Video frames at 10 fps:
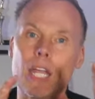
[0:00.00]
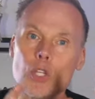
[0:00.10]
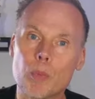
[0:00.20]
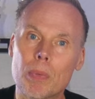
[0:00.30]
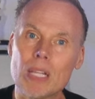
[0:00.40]

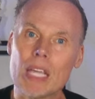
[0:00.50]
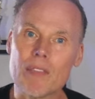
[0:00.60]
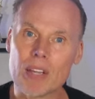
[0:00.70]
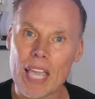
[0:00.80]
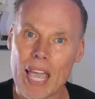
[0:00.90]
and you
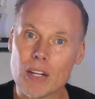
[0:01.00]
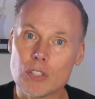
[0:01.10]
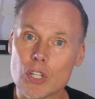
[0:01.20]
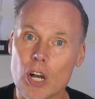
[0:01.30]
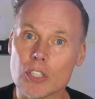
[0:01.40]
believe a candle
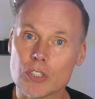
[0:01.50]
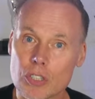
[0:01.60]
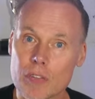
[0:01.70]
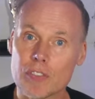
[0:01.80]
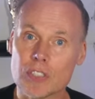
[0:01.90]
jar's
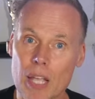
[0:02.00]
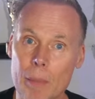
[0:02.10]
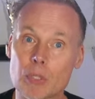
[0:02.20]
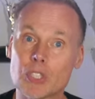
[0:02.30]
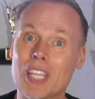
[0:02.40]
surface
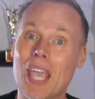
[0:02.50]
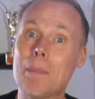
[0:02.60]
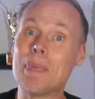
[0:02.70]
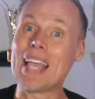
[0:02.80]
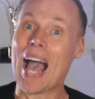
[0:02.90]
temperature can be